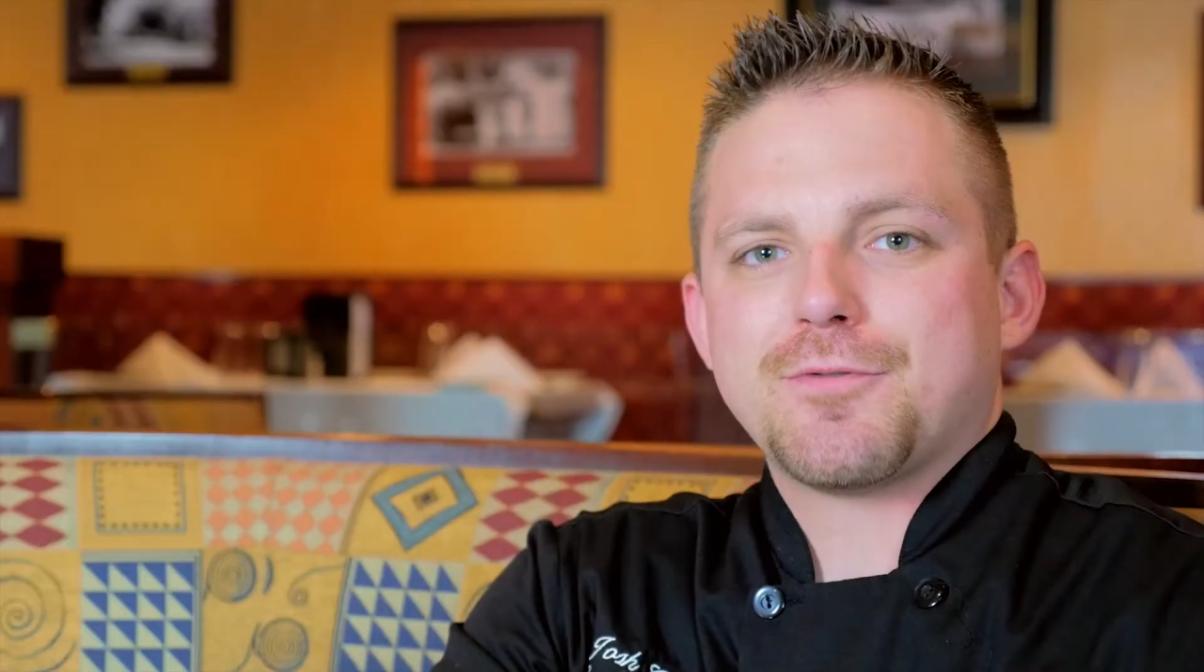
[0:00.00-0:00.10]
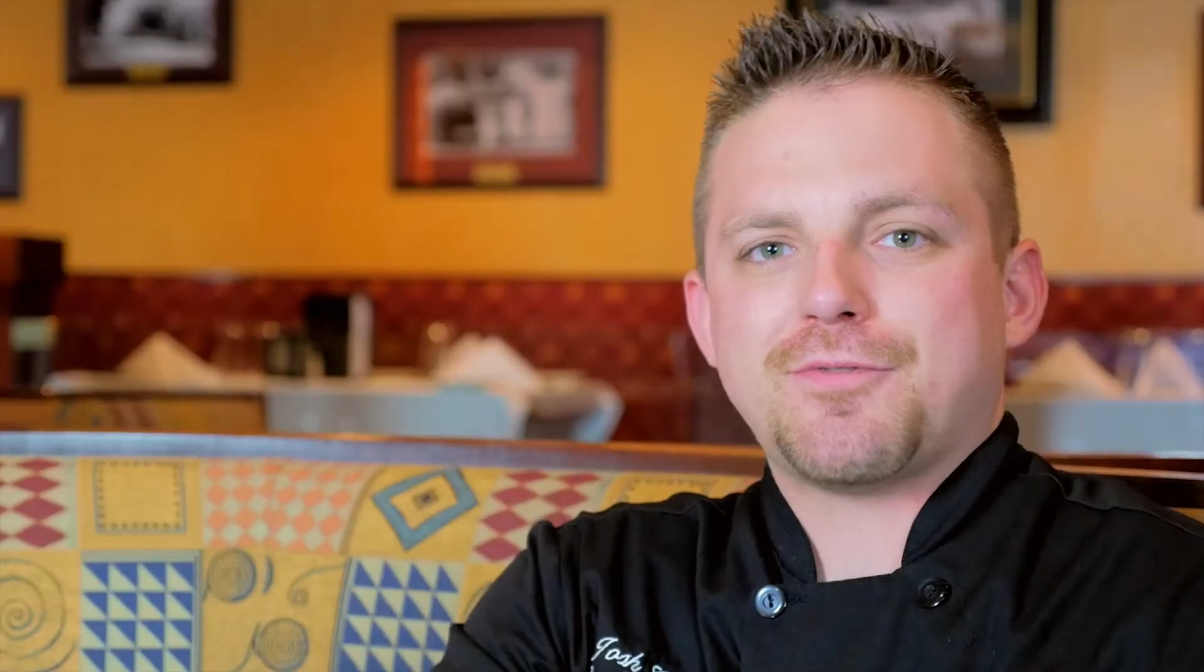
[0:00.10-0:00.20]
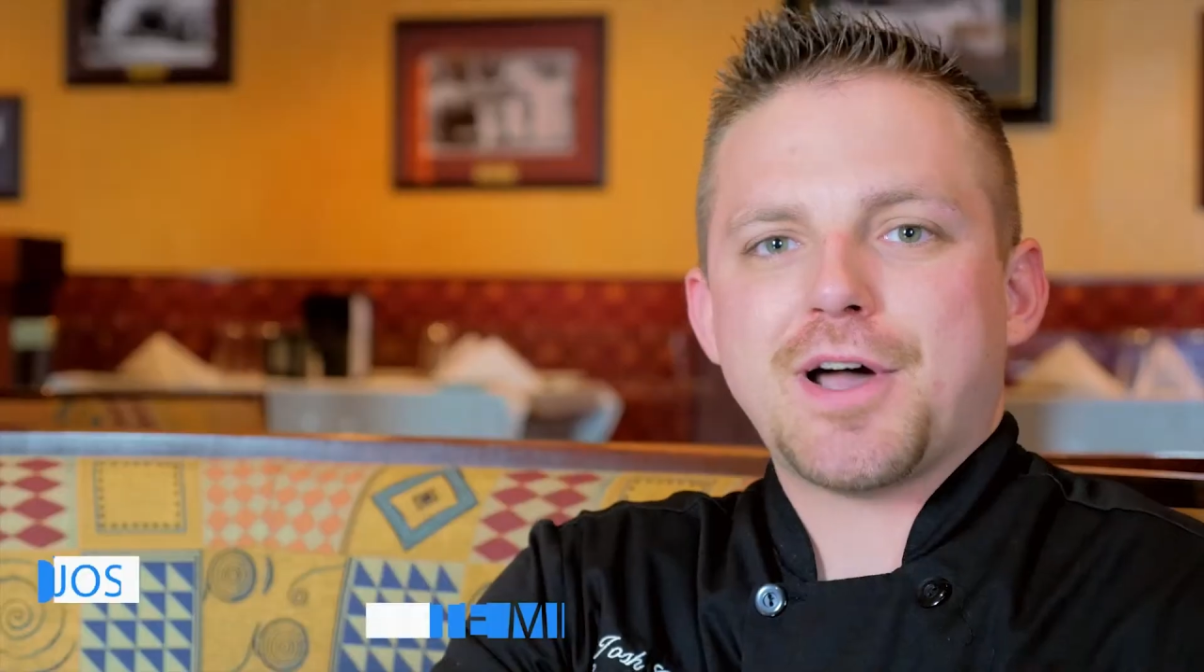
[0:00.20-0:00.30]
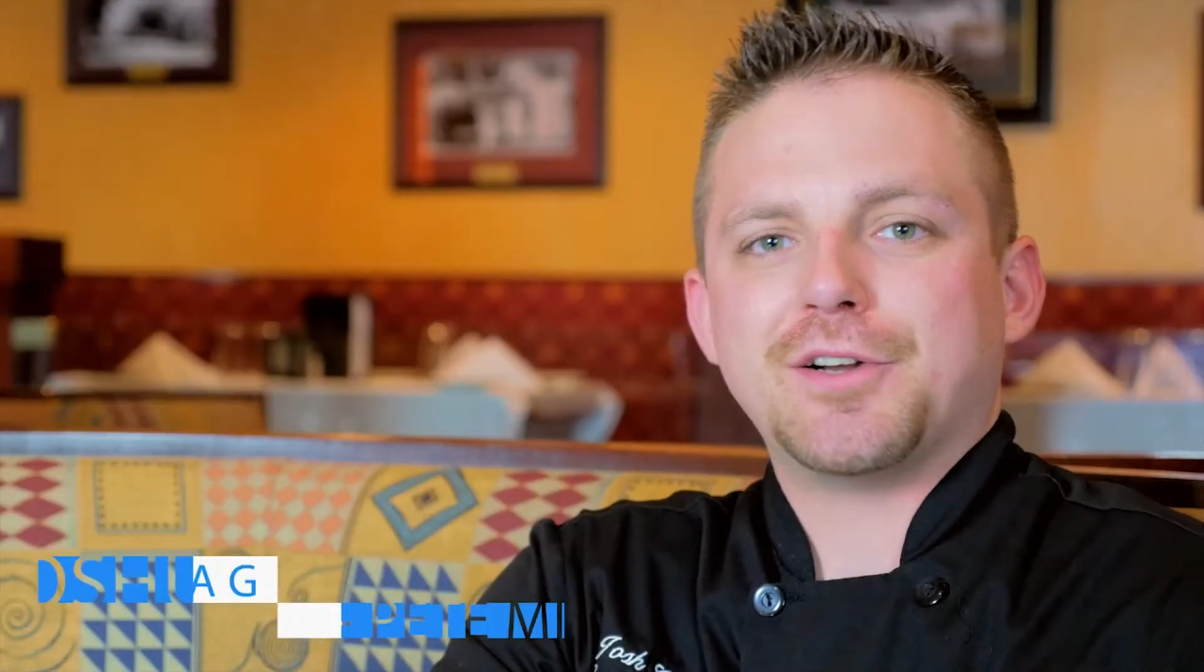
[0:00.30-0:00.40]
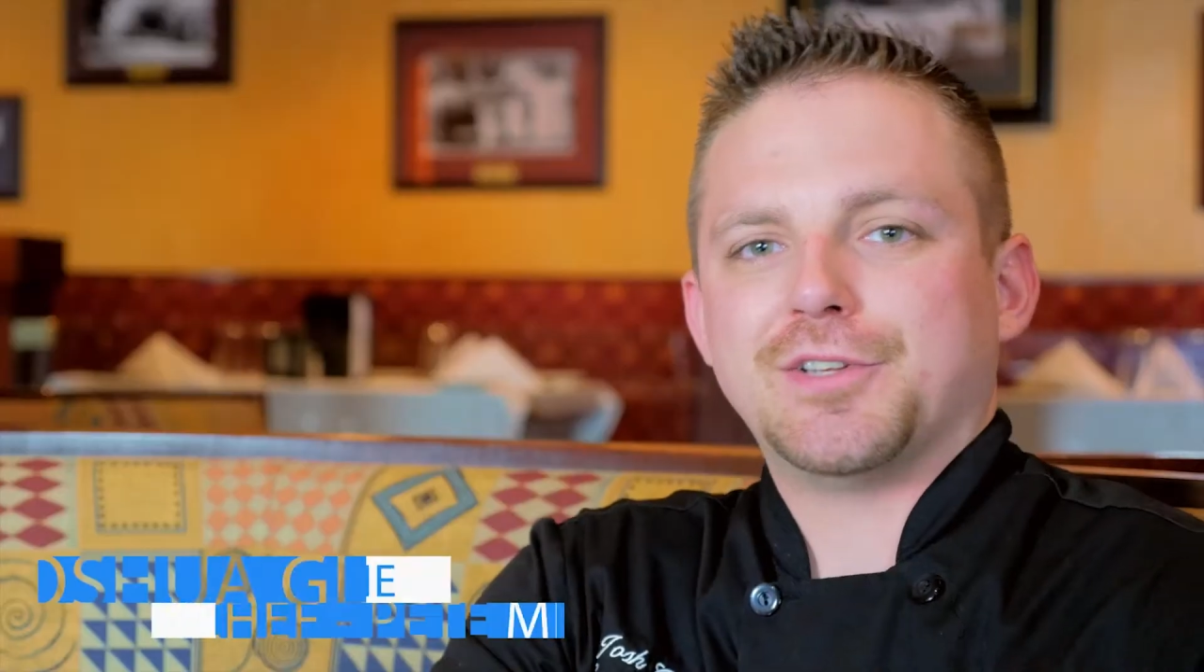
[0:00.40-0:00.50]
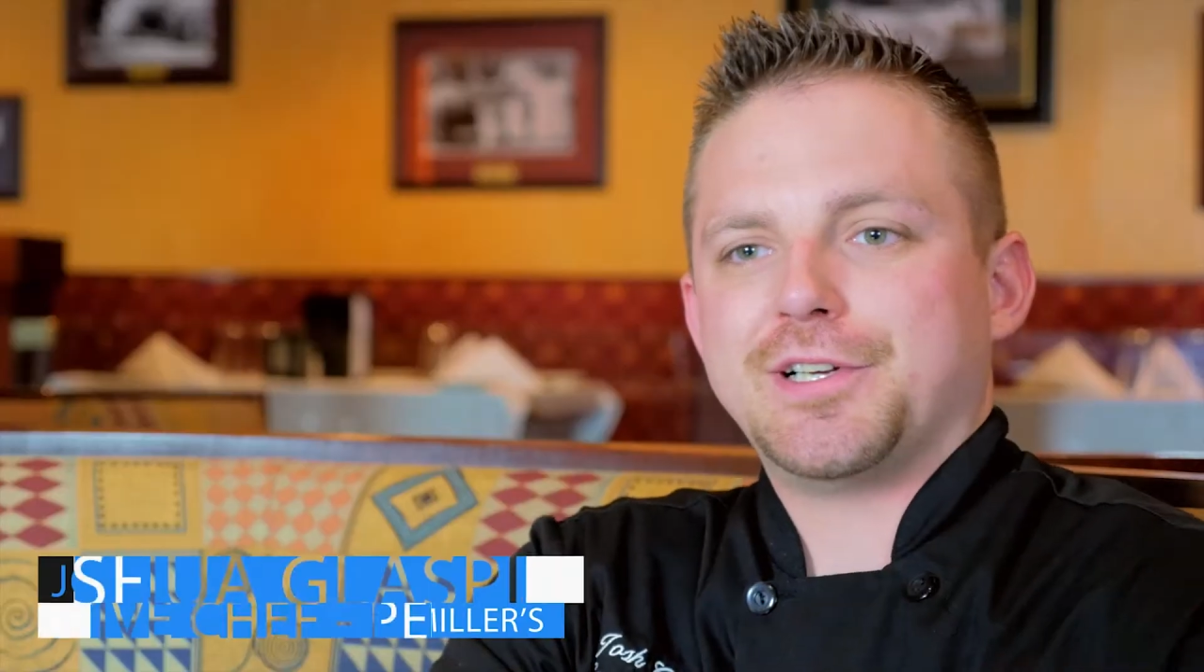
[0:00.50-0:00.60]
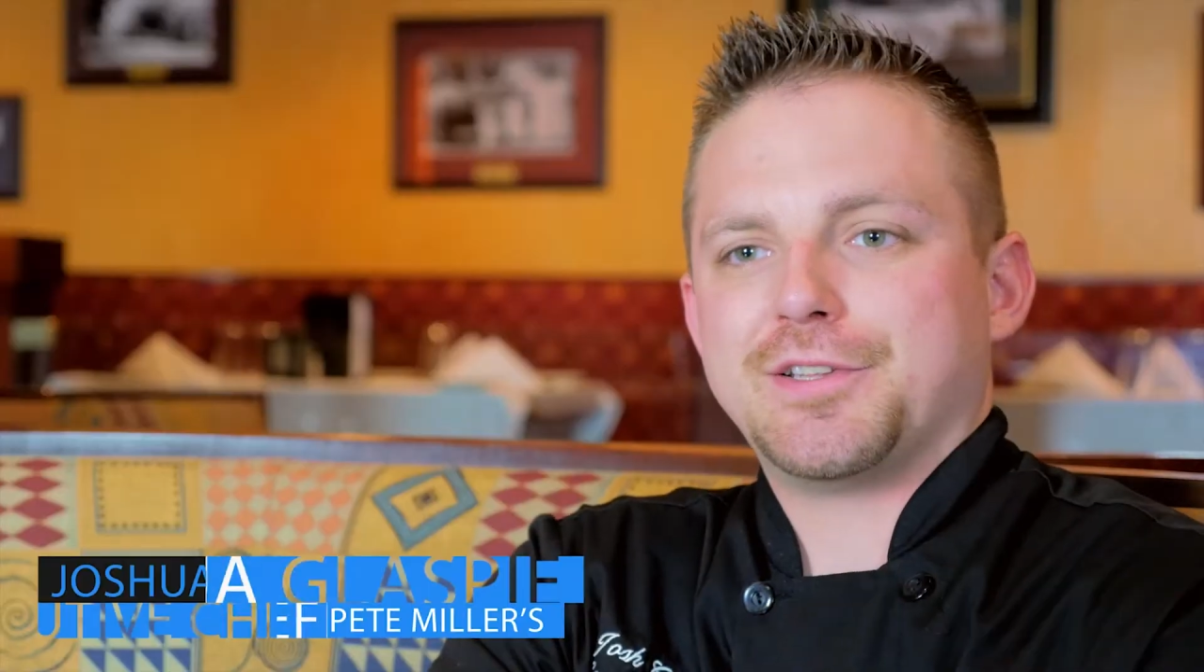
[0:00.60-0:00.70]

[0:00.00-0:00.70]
Finally,